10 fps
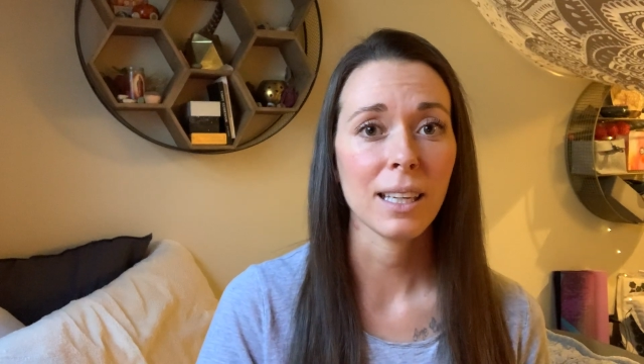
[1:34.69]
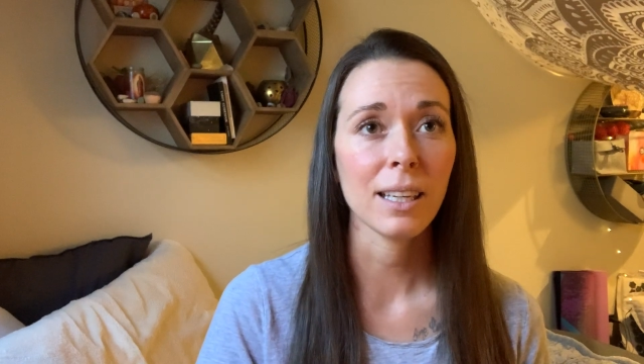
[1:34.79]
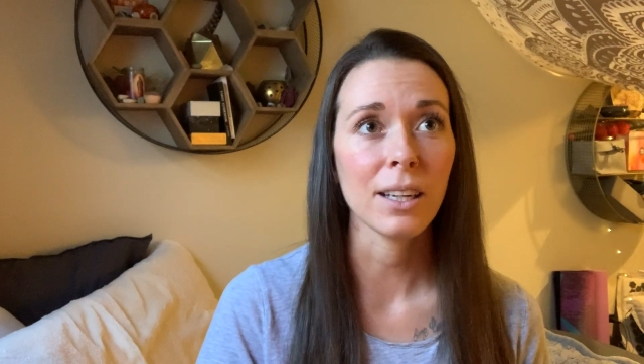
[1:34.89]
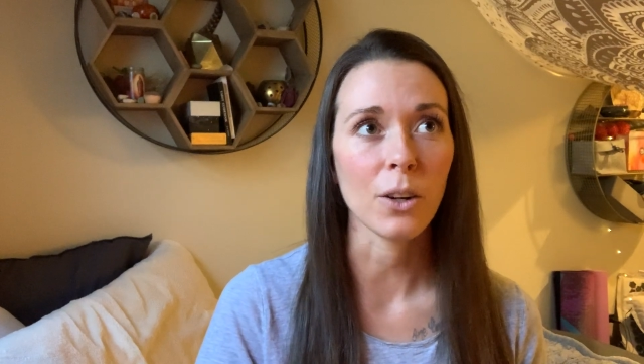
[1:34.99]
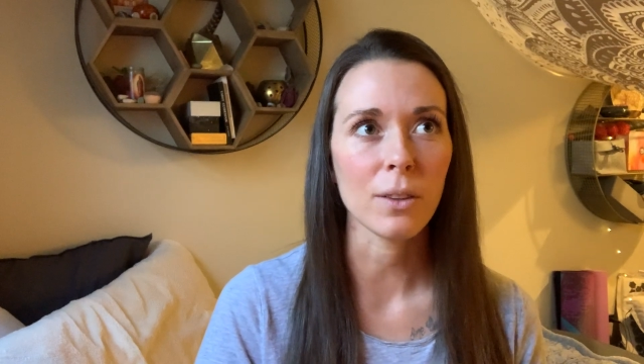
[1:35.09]

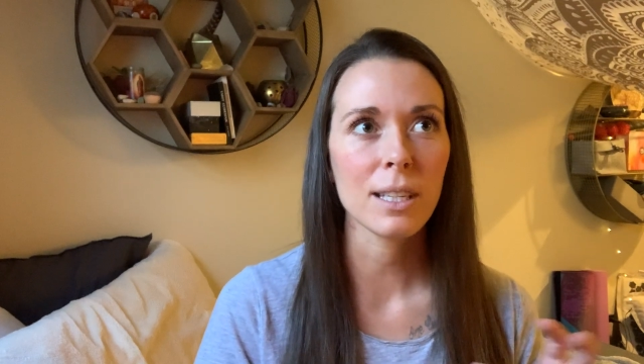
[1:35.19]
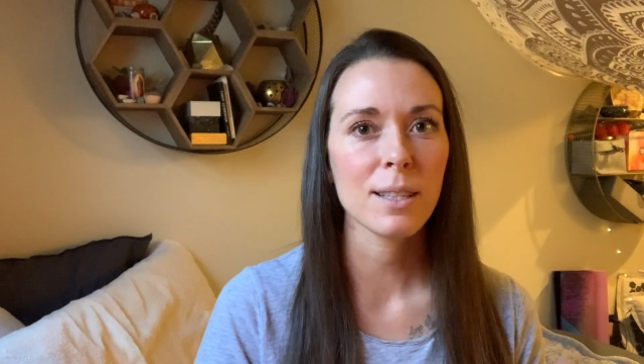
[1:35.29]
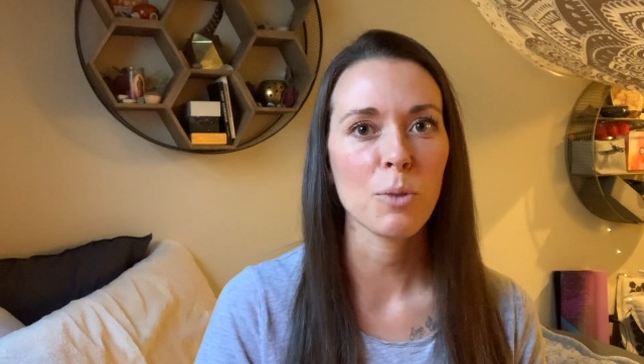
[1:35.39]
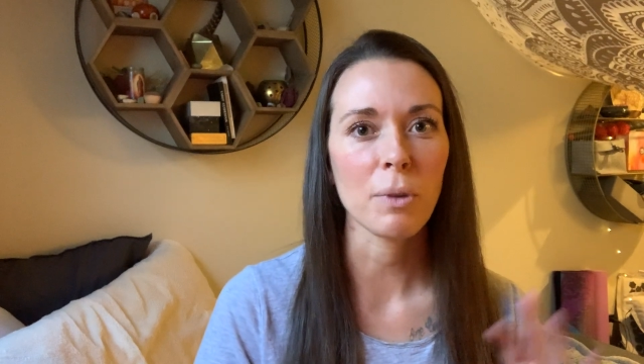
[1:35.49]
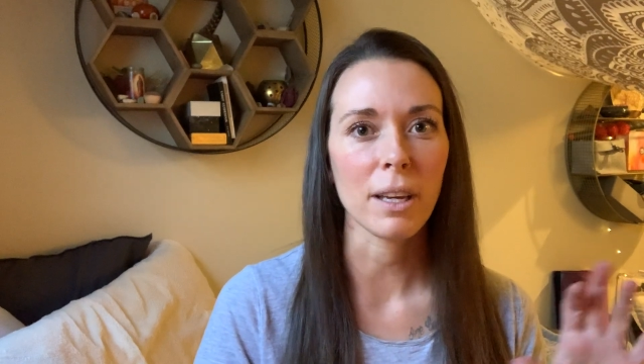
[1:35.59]
you know, these
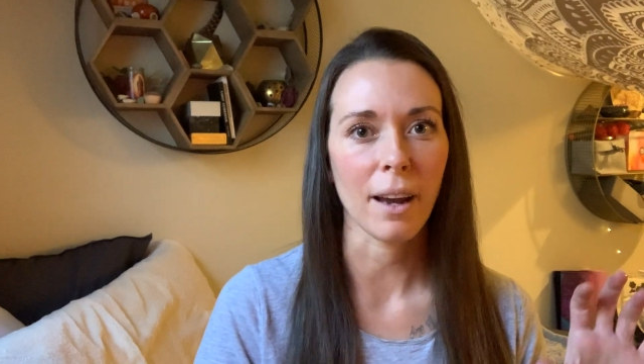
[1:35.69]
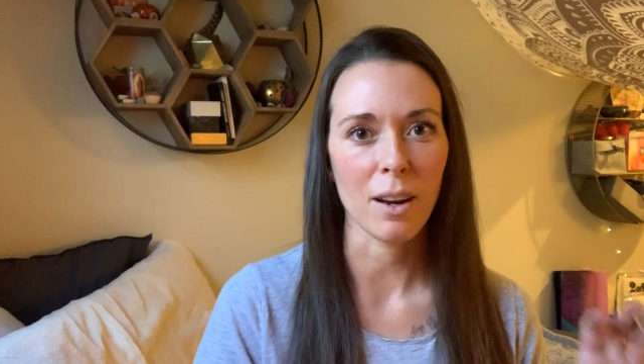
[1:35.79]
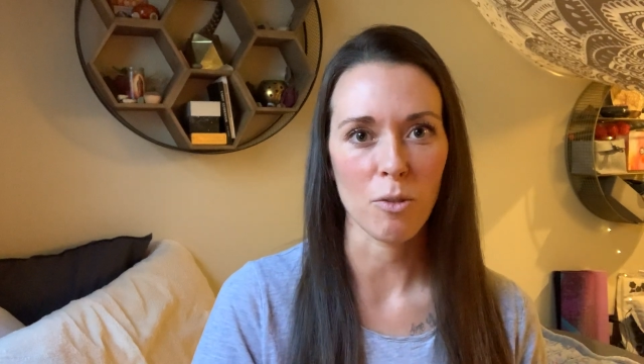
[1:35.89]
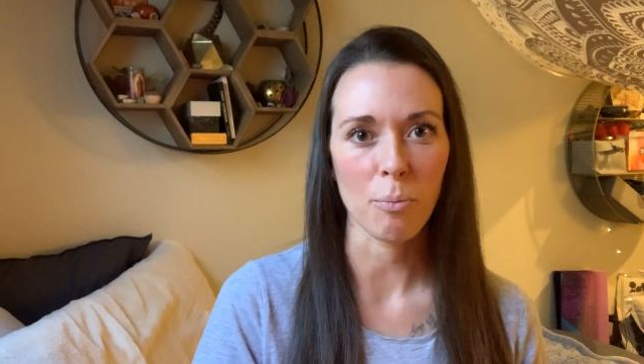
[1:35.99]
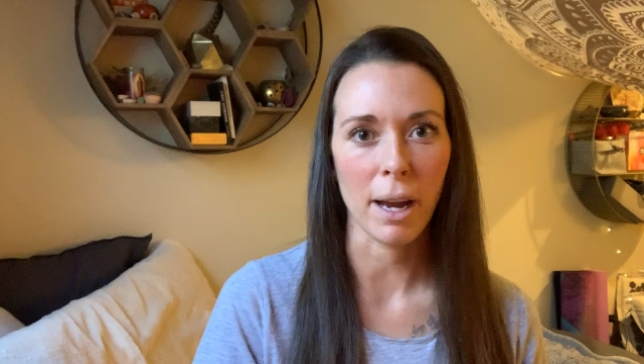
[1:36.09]
can be
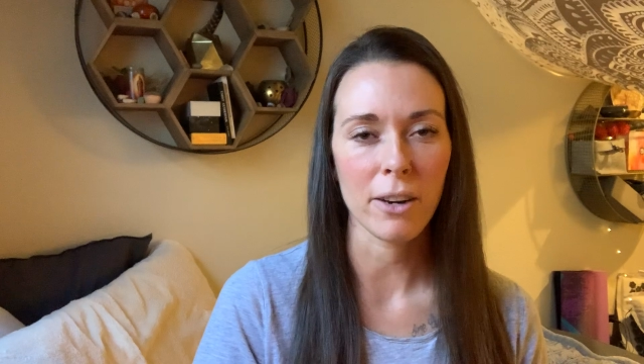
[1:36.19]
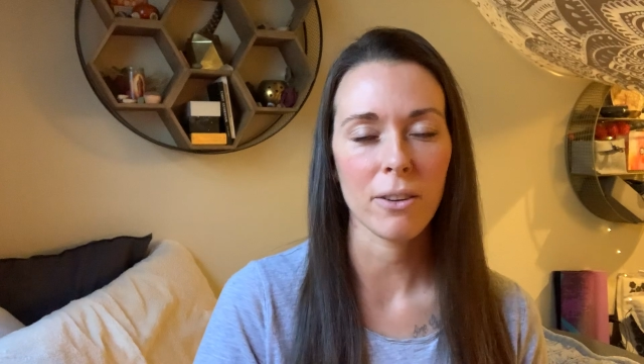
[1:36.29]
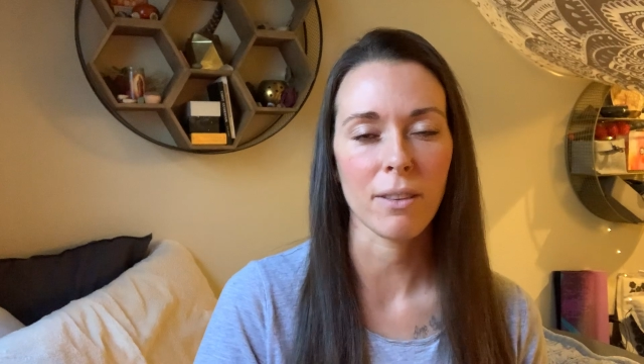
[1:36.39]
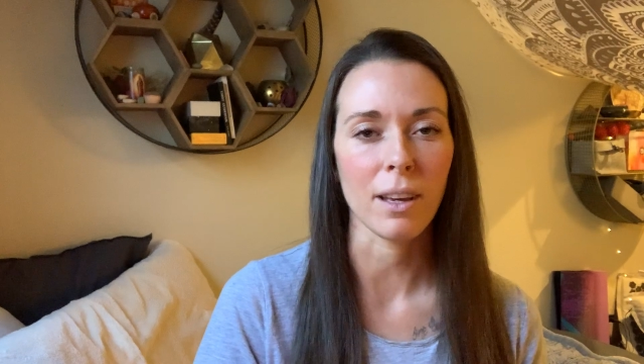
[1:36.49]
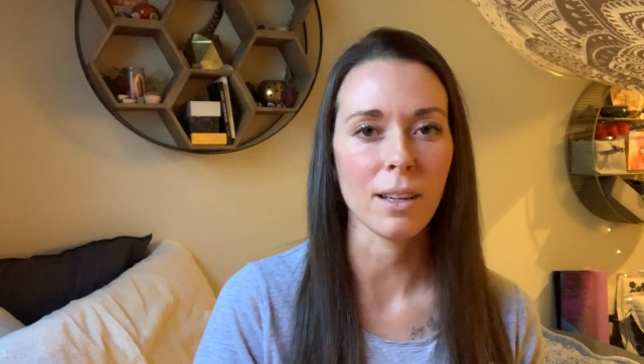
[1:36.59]
kind of minor
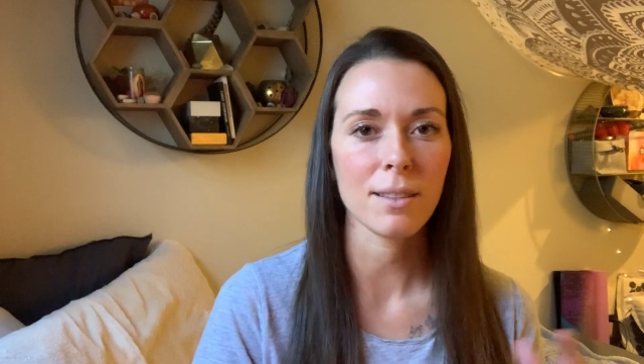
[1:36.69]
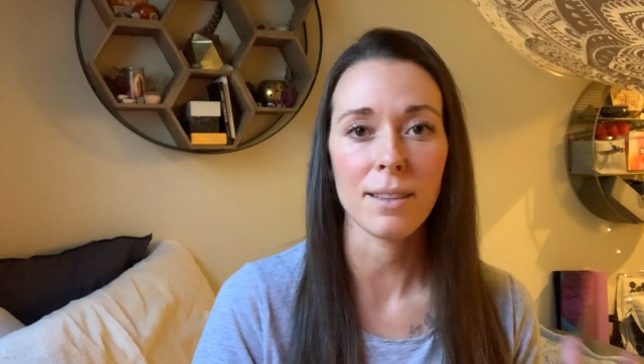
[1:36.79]
things.